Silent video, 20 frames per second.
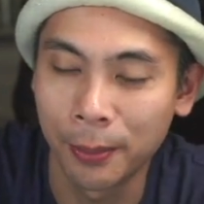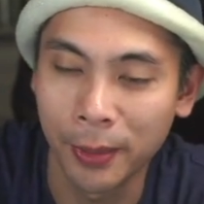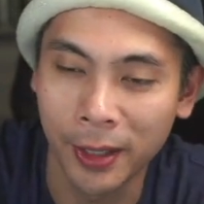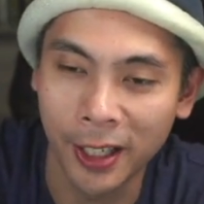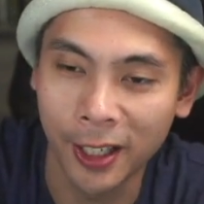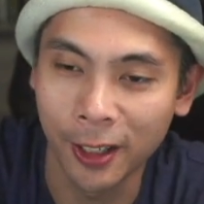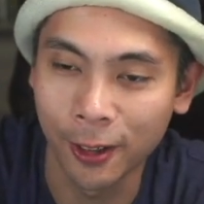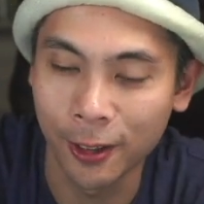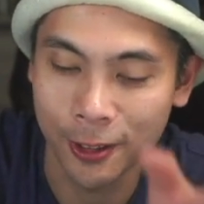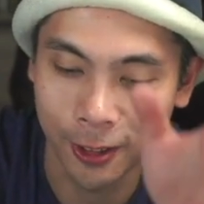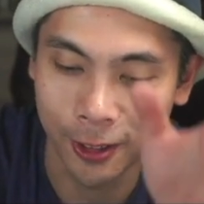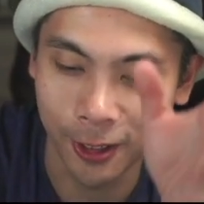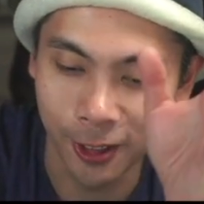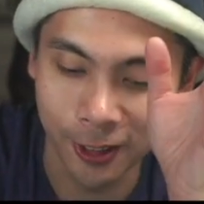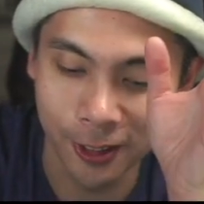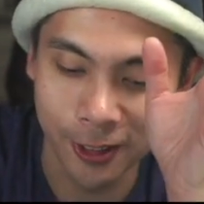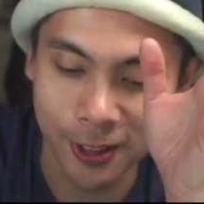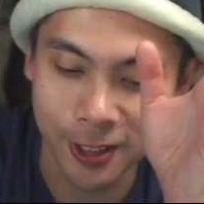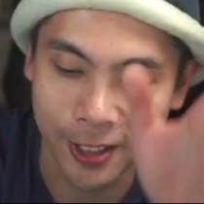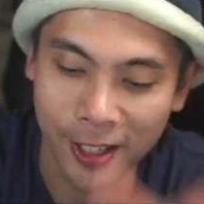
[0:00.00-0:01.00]
but I also
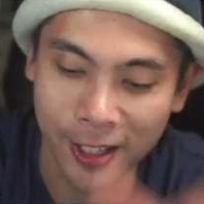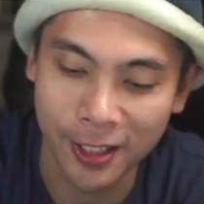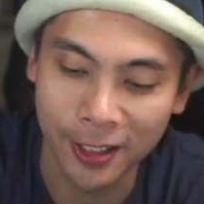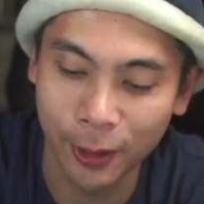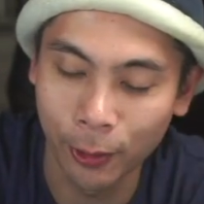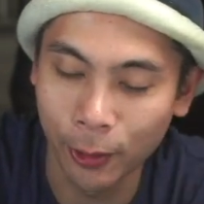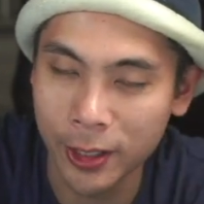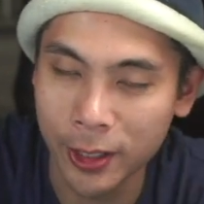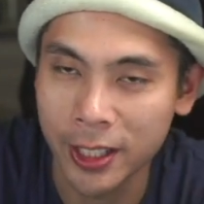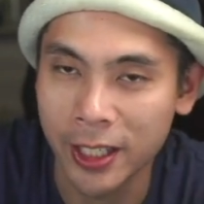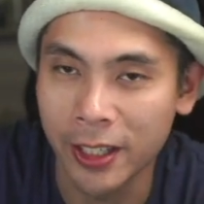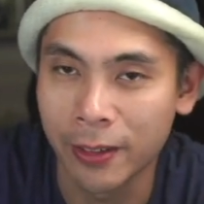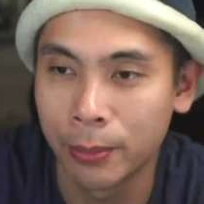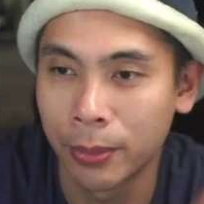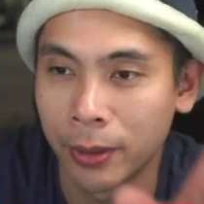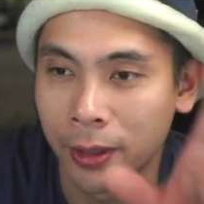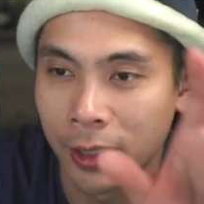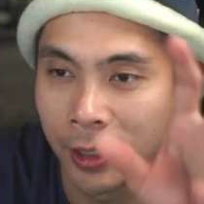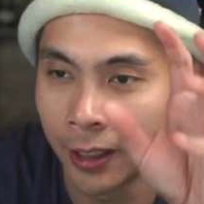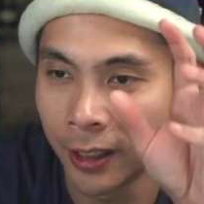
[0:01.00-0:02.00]
understand that once I
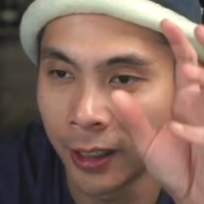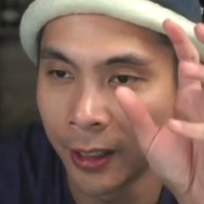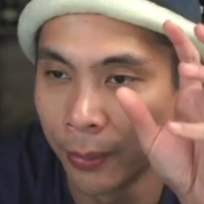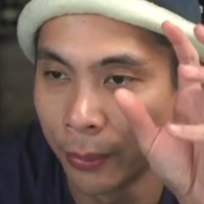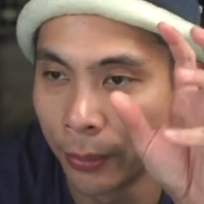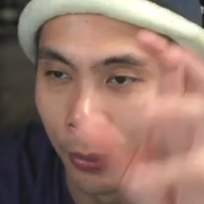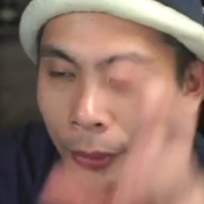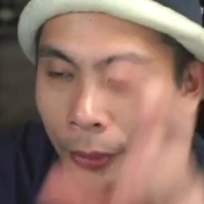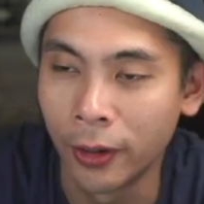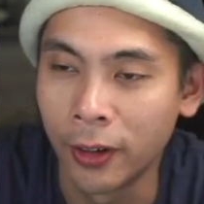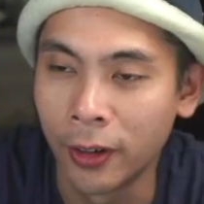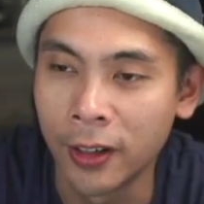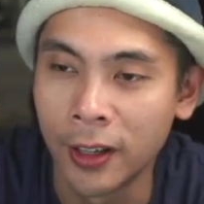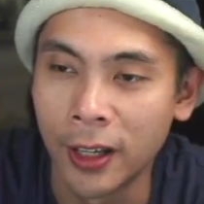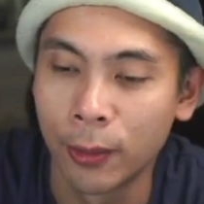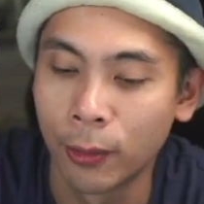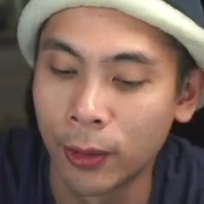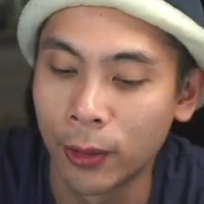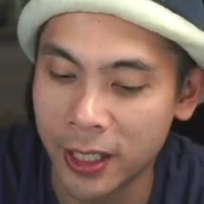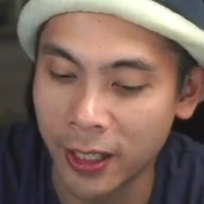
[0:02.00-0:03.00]
put it in a
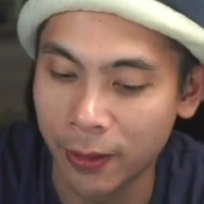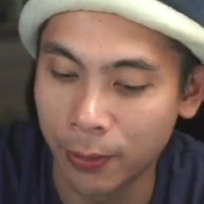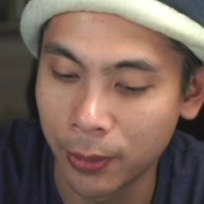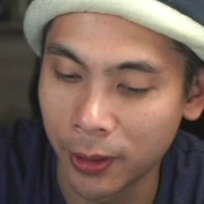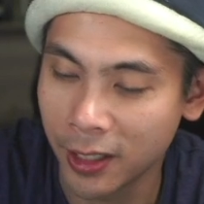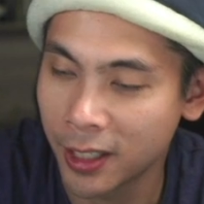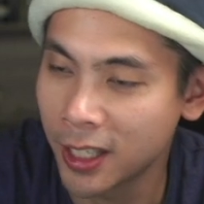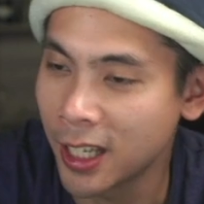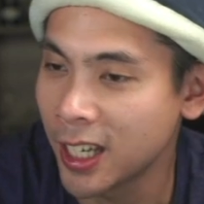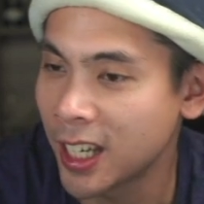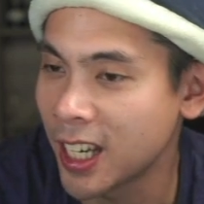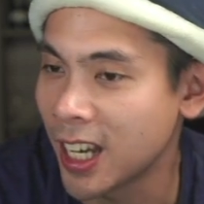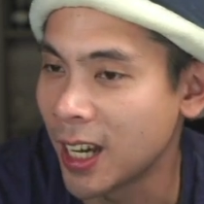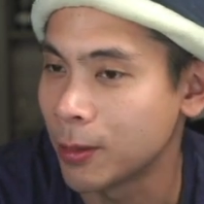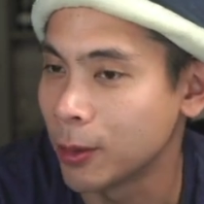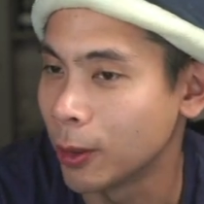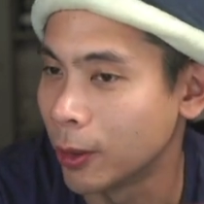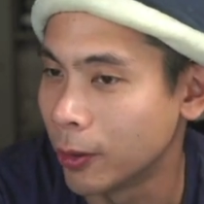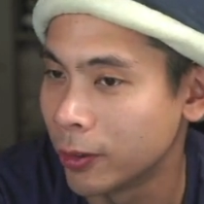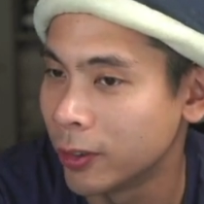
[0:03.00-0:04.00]
board and once I put
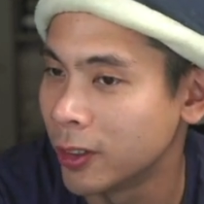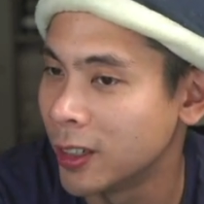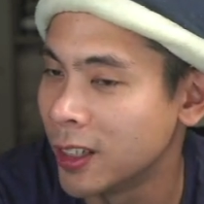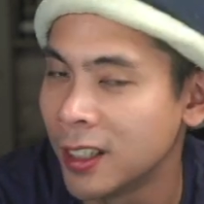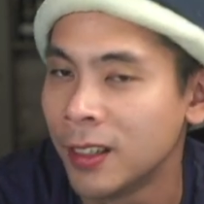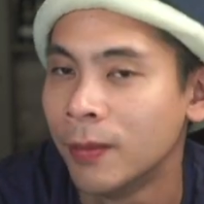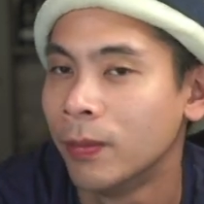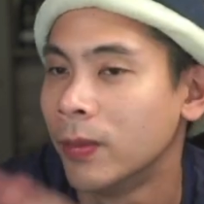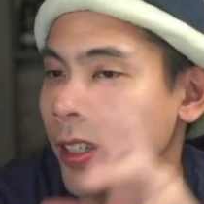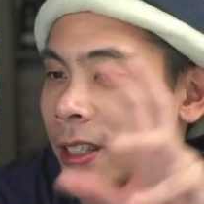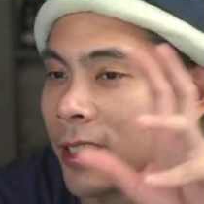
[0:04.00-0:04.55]
keycaps over it,